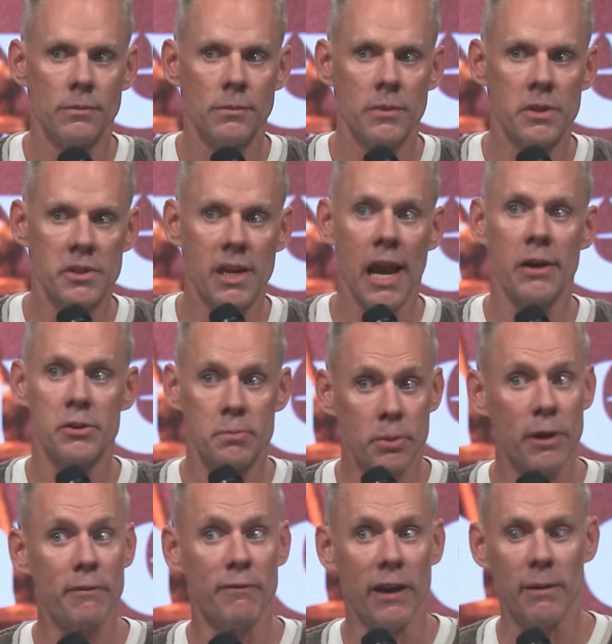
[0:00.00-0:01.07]
This guy was
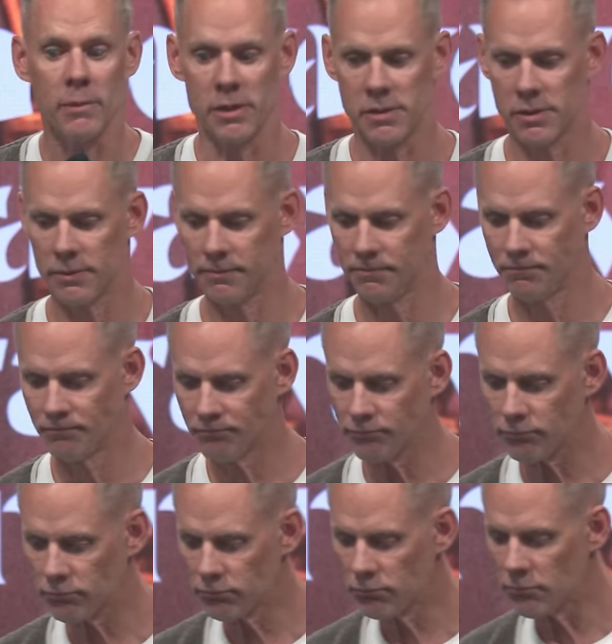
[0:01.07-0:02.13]
pretty famous.
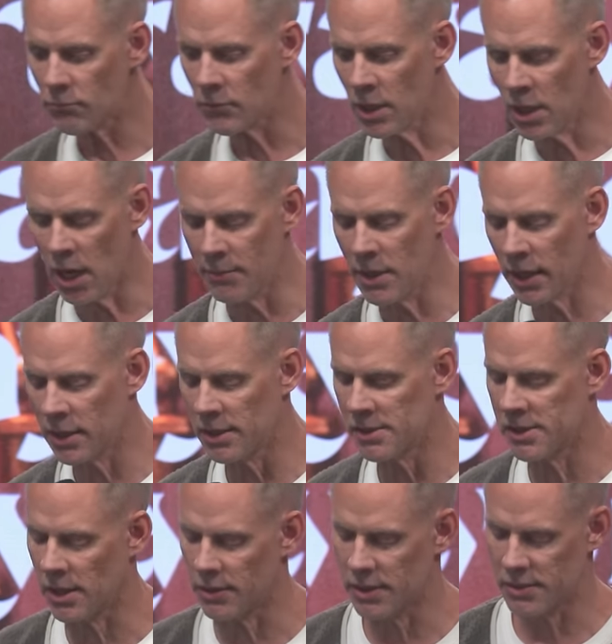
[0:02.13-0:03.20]
And I'm not going to
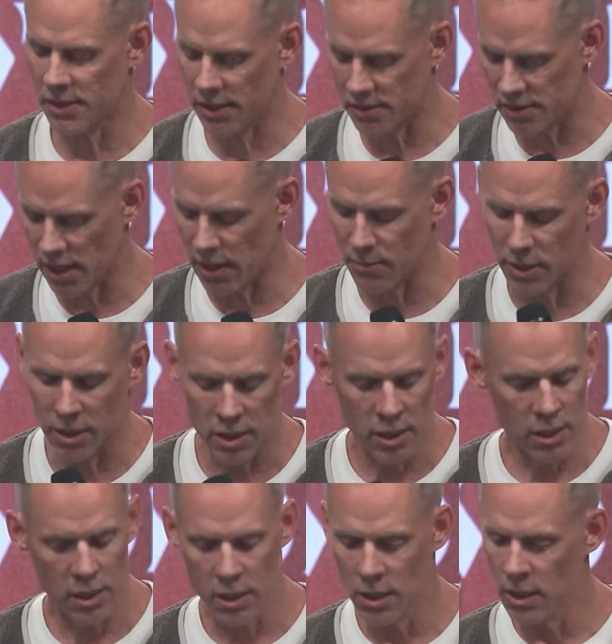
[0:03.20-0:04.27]
sound say his name, but
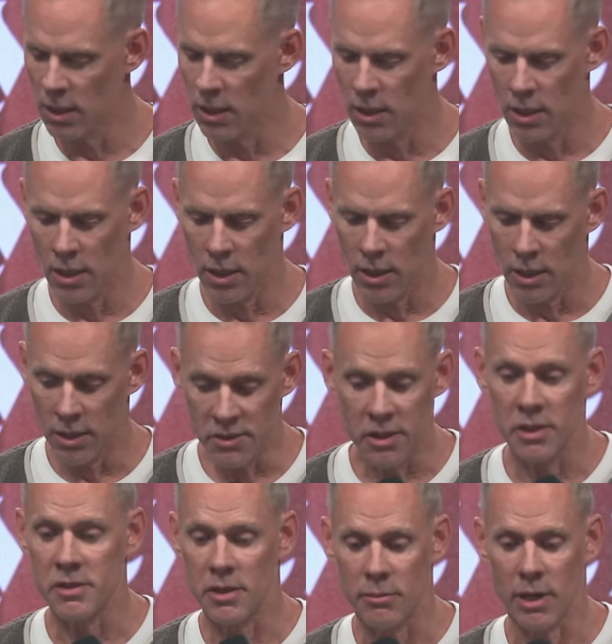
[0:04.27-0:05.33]
he's an
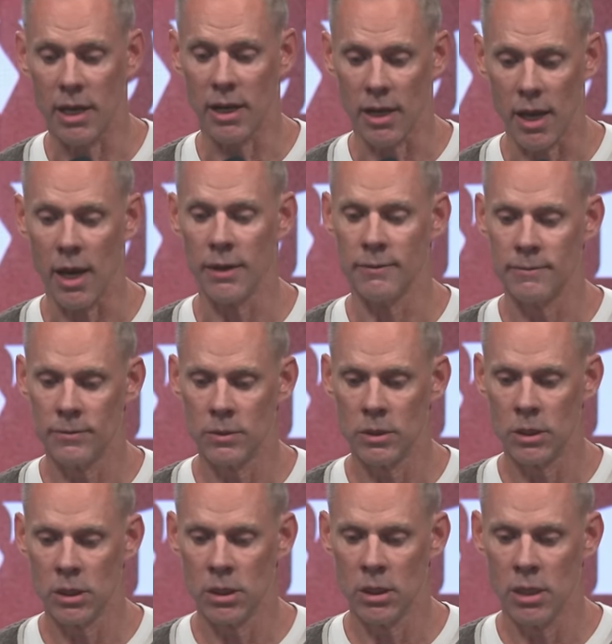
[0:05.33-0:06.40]
intimidating guy. And
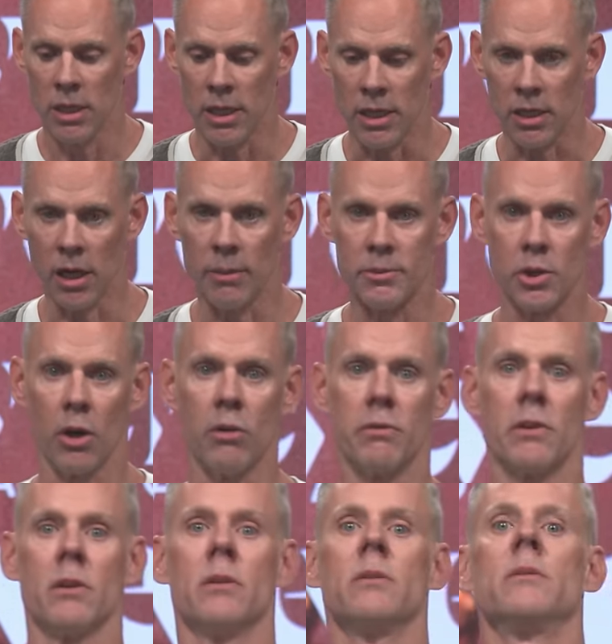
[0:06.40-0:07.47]
he comes over
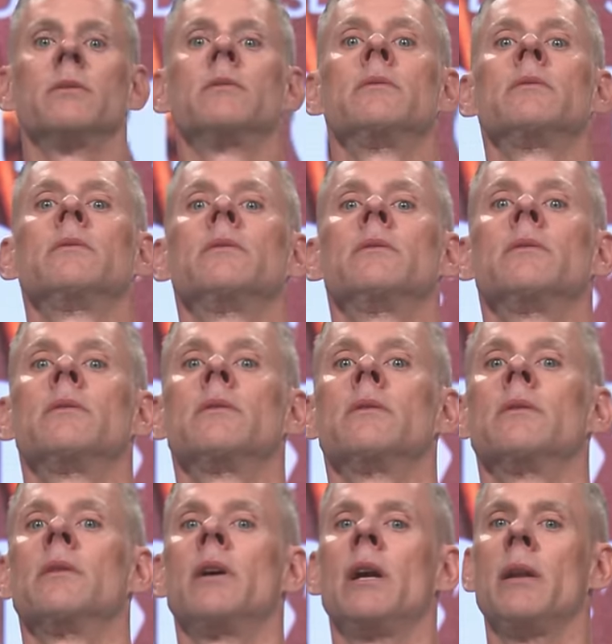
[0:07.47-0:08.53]

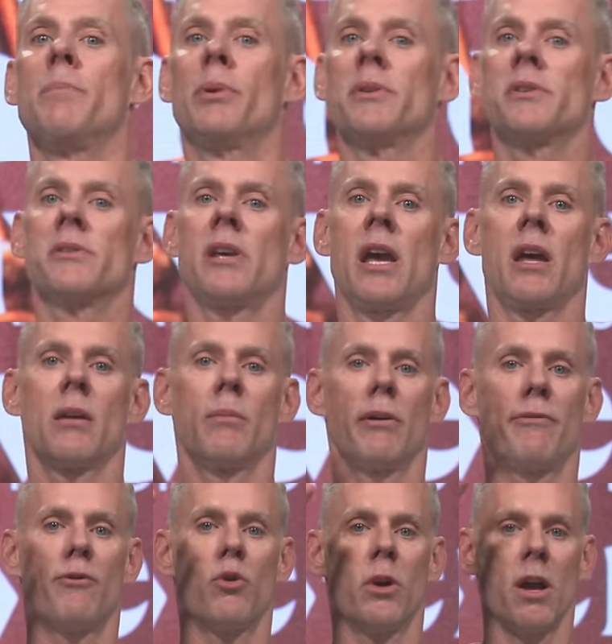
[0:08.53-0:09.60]
and he puts his hand on my
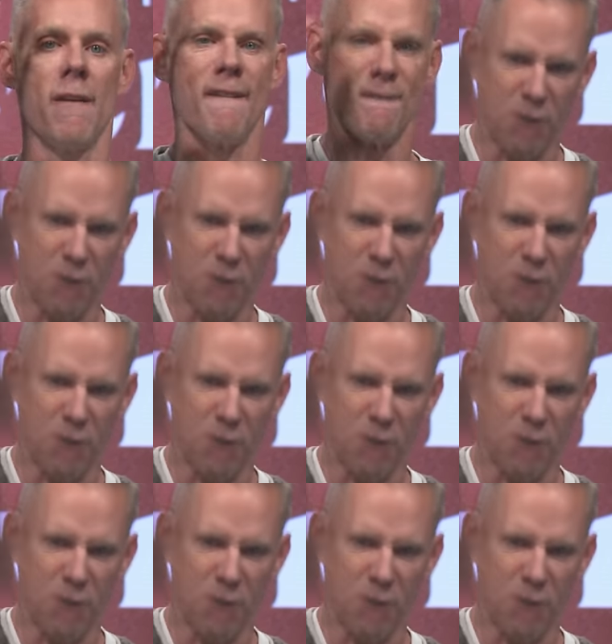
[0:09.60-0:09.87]
forehead.